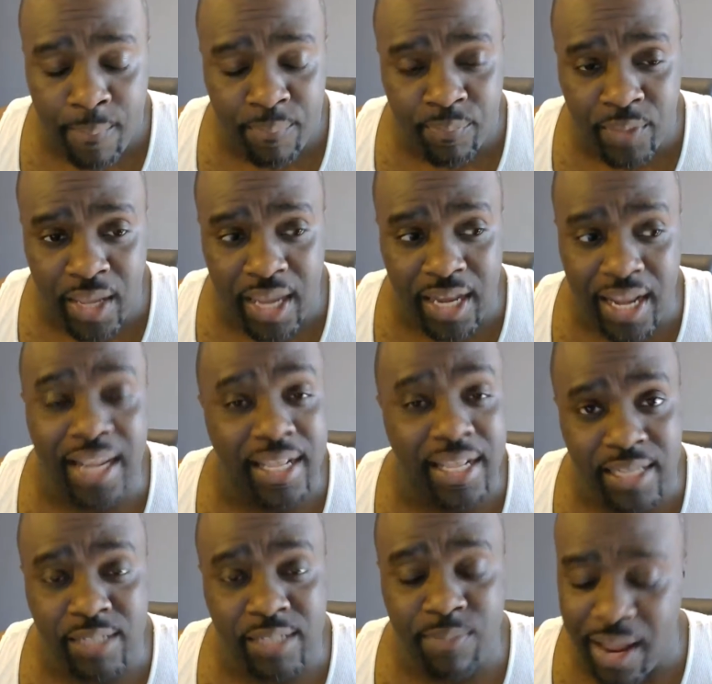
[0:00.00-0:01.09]
and they need to
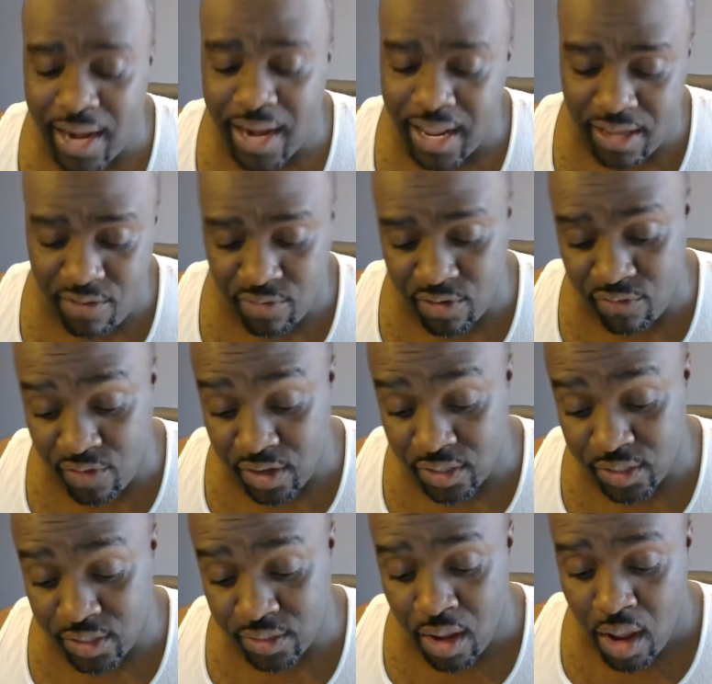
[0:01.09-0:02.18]
expand that Diva division."
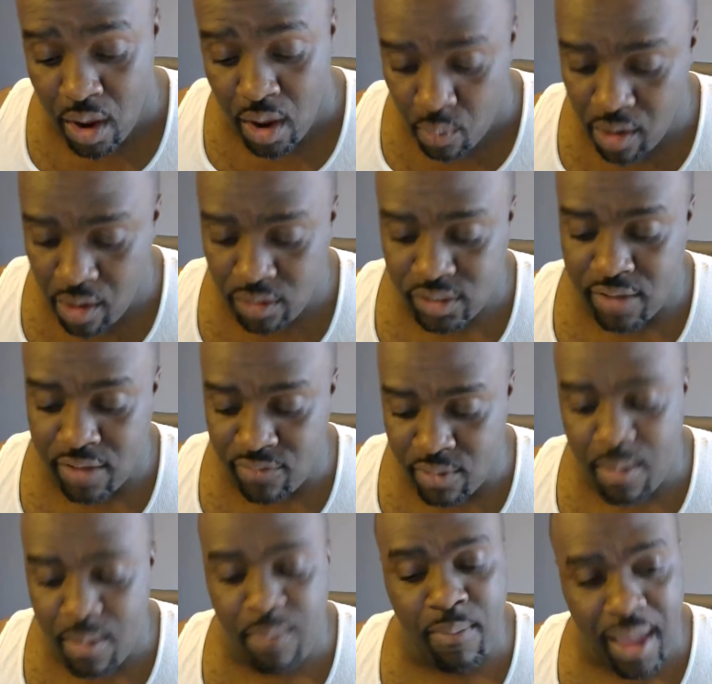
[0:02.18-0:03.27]
Well,
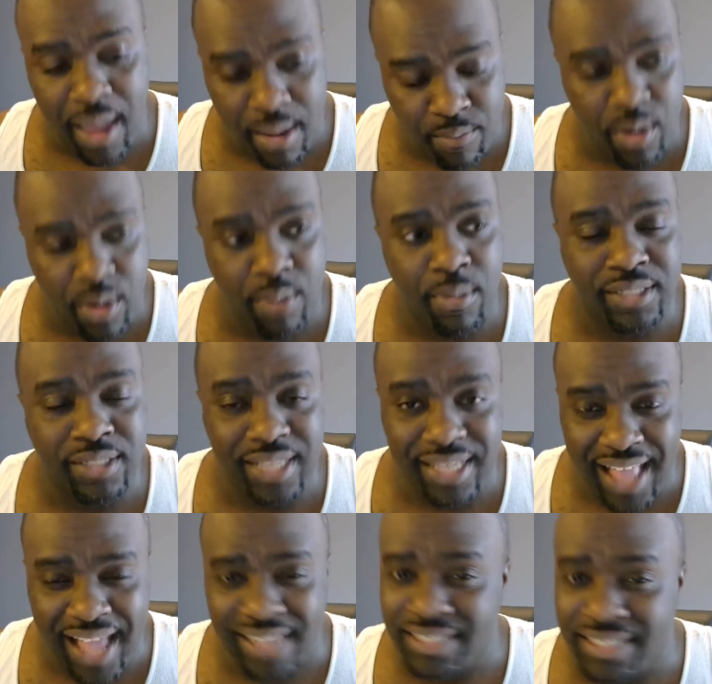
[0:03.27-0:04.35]
Stephanie McMahon pretty much did
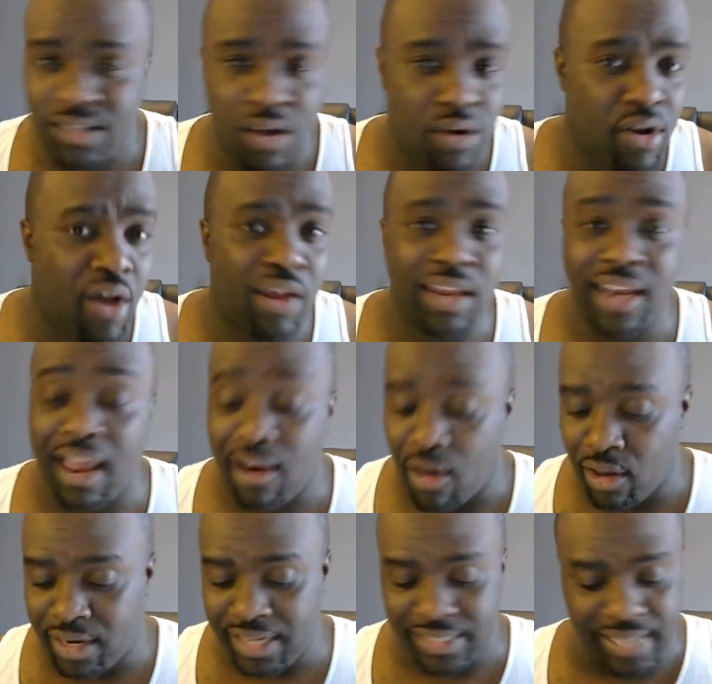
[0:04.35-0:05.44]
that. She started calling out all
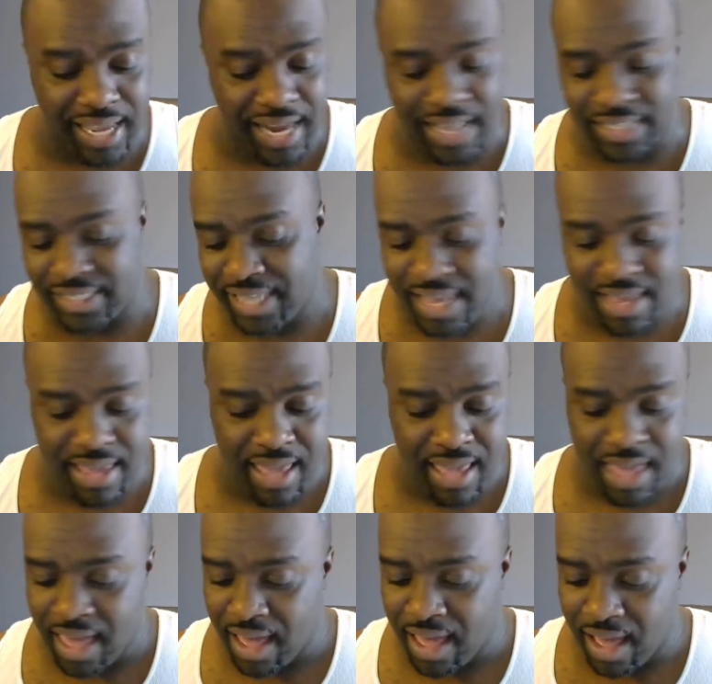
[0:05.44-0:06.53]
these NXT
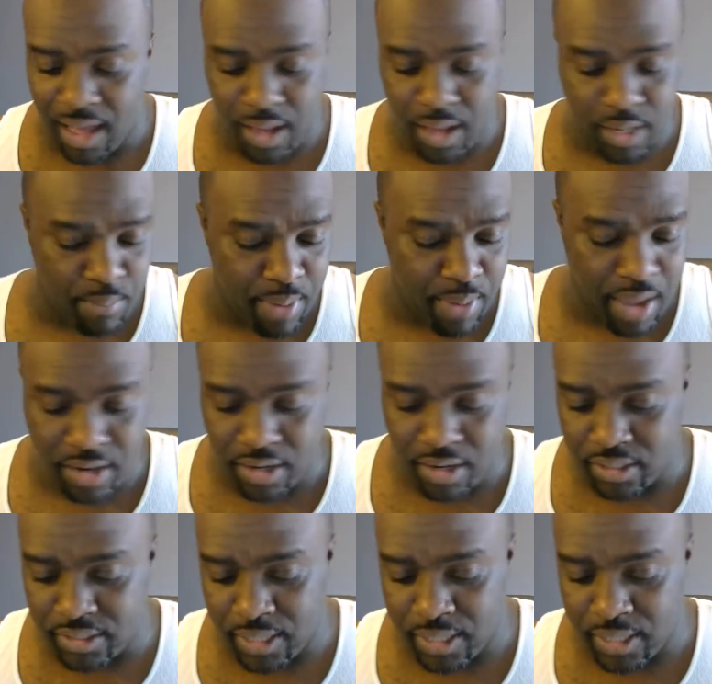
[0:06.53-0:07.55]
competitors.